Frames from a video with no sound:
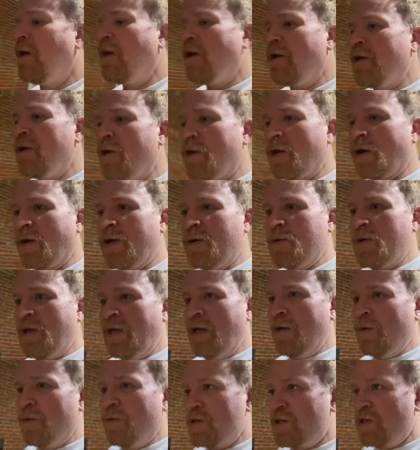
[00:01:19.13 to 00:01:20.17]

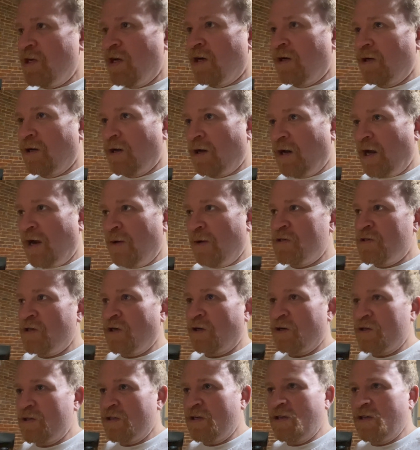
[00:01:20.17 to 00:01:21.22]
He was younger, I was
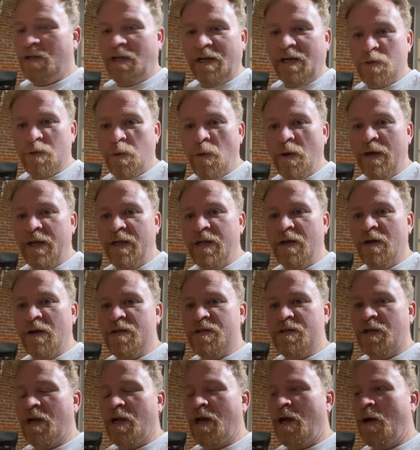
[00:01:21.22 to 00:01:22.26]
younger. It was literally like 20
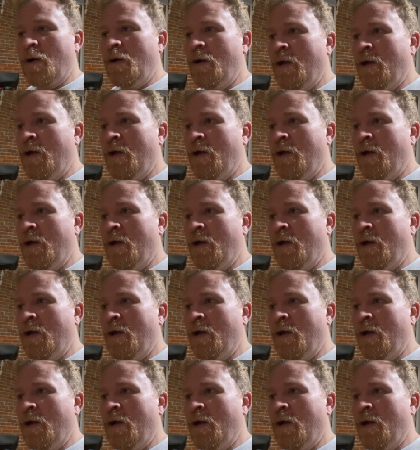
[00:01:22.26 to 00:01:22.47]
years ago.